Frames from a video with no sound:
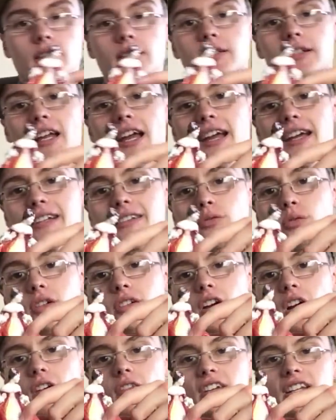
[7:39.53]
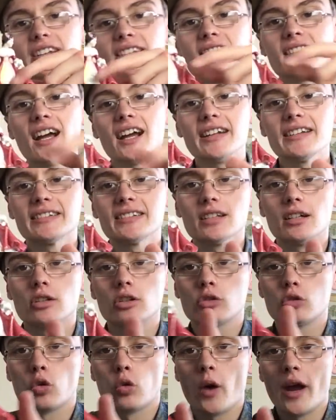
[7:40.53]
Next, we've got this nice
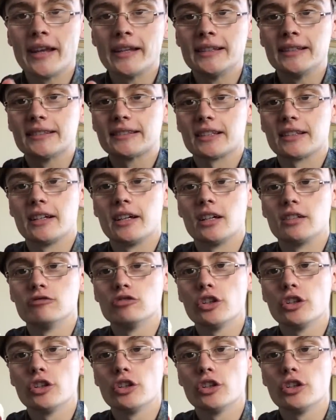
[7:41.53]
little quaint uh,